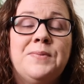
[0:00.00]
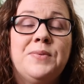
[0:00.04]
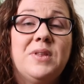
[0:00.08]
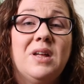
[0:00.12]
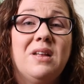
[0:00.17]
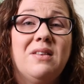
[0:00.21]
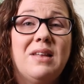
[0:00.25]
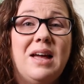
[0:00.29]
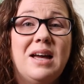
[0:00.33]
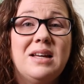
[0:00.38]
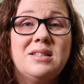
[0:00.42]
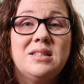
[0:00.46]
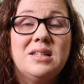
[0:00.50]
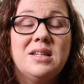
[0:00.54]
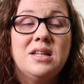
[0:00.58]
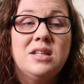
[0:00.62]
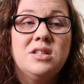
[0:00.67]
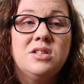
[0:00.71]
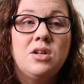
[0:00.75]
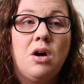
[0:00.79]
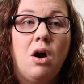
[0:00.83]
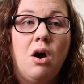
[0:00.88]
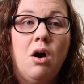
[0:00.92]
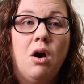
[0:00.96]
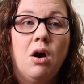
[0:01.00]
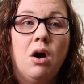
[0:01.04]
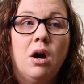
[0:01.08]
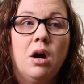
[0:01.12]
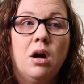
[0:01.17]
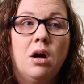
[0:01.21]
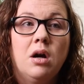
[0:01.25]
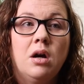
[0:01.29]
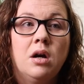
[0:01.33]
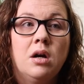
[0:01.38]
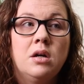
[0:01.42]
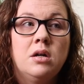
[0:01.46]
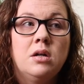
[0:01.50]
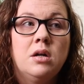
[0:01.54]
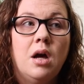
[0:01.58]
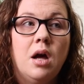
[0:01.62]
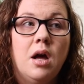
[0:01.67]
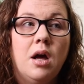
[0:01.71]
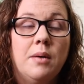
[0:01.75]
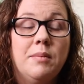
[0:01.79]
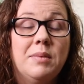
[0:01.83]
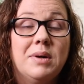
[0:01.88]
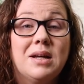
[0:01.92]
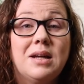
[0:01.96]
The lessons are
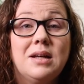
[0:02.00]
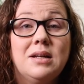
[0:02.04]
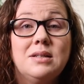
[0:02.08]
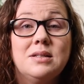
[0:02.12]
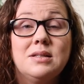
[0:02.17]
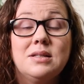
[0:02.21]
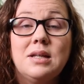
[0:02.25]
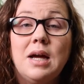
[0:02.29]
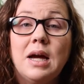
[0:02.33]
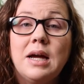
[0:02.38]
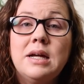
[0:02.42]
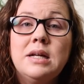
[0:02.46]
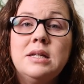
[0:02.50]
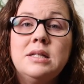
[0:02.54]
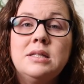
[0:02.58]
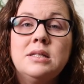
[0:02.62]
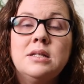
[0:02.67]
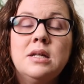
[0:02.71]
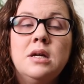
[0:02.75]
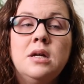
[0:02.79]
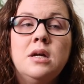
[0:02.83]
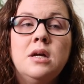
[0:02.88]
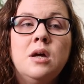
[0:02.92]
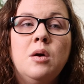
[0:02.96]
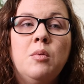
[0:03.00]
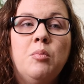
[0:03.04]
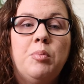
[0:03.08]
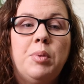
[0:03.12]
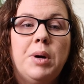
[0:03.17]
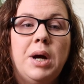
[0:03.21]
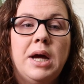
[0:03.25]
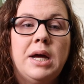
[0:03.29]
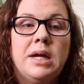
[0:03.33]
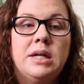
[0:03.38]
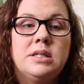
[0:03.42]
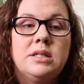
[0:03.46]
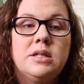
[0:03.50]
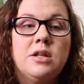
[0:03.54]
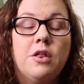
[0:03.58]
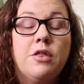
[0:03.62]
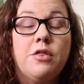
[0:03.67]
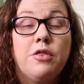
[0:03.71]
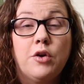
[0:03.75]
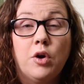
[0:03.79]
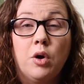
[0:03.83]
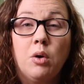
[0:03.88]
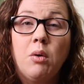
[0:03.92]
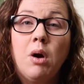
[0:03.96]
um, concise but
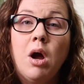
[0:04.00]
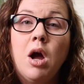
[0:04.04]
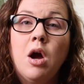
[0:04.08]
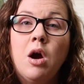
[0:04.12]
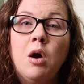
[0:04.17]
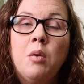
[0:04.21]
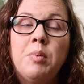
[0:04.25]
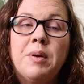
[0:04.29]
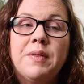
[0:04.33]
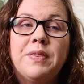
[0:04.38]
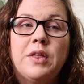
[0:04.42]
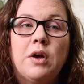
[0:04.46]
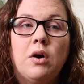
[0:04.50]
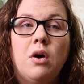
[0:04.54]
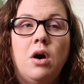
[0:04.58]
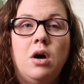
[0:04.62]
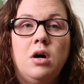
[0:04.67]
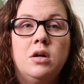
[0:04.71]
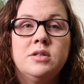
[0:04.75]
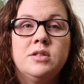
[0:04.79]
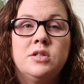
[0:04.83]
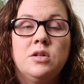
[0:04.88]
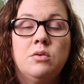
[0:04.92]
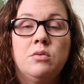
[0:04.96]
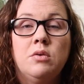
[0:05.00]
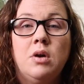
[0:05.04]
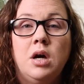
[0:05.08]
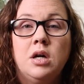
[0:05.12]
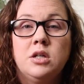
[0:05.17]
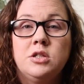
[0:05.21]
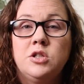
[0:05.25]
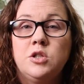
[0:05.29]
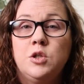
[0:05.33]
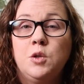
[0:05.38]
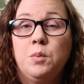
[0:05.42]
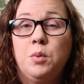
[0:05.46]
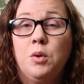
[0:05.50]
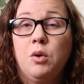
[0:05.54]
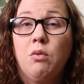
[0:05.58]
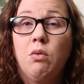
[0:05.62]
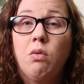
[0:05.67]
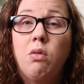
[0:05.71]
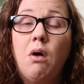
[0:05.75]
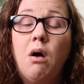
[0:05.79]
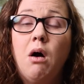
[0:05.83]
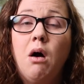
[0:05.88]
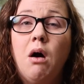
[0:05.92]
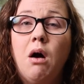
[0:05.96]
thorough, but they're also not super
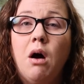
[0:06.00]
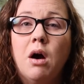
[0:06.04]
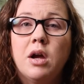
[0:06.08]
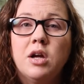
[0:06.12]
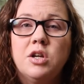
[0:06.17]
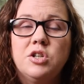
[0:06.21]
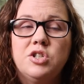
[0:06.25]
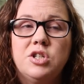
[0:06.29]
long.